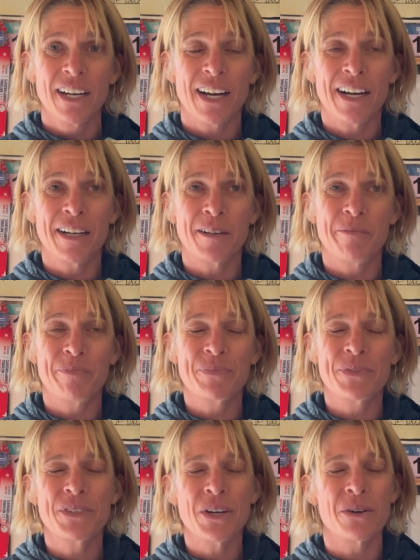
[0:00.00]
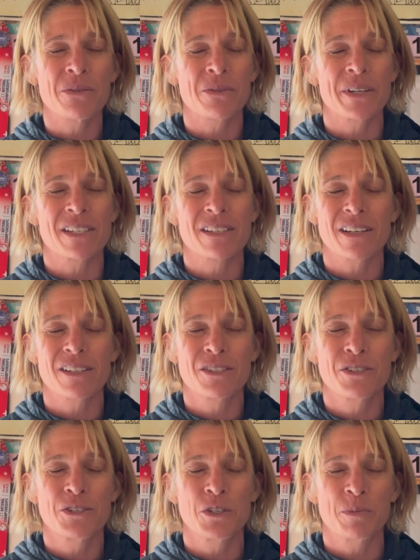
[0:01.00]
Don't risk a
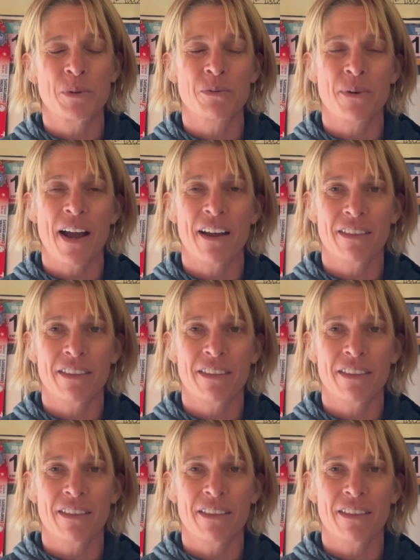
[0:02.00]
stupid wreck